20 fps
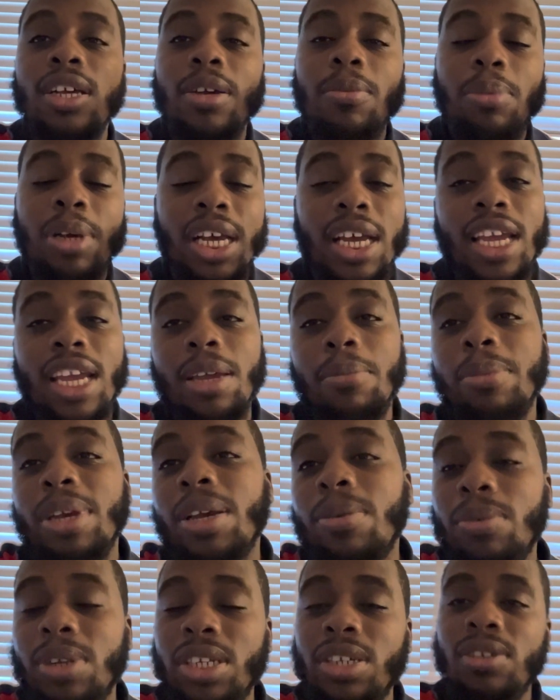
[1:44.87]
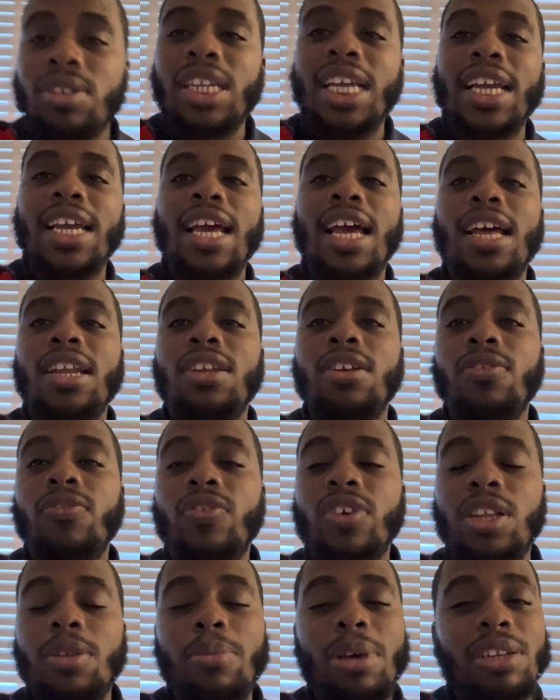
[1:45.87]
But hey, man, what do you think? How do you
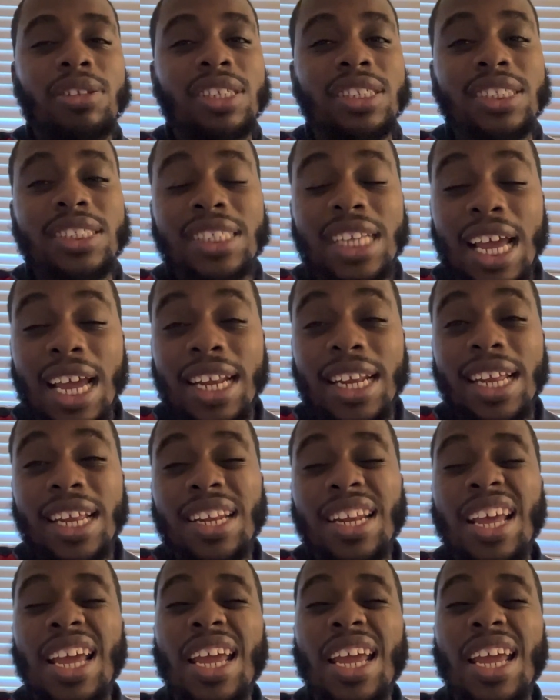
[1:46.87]
feel about the signing?